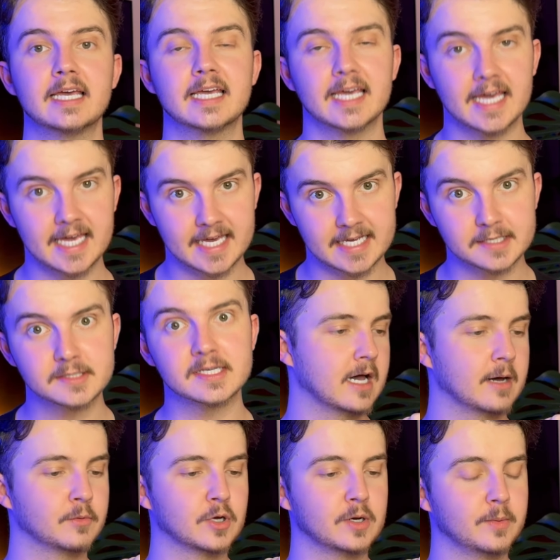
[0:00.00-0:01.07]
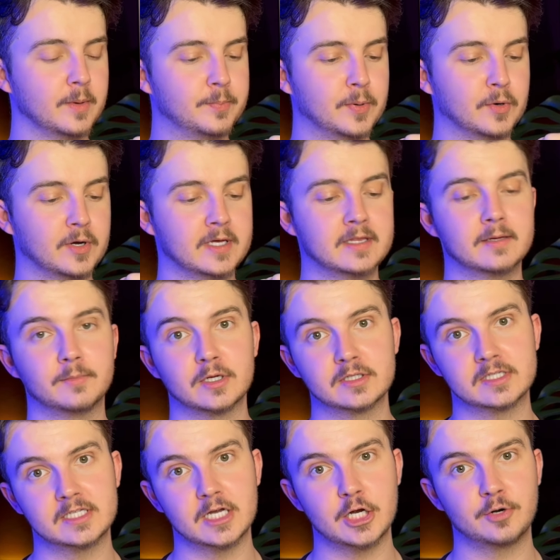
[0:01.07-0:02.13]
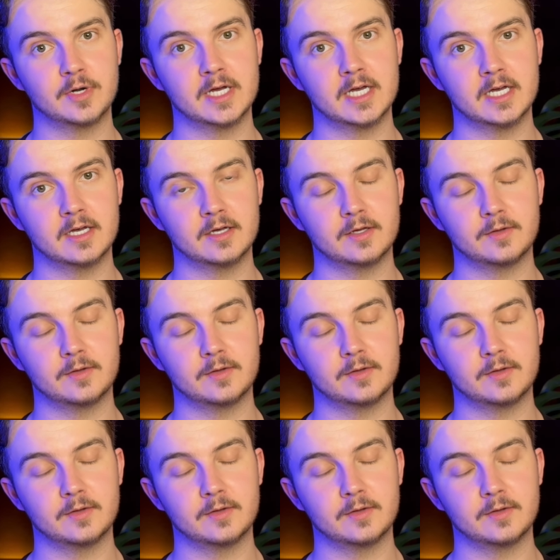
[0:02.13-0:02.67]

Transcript: is I'm going to be putting the Monstera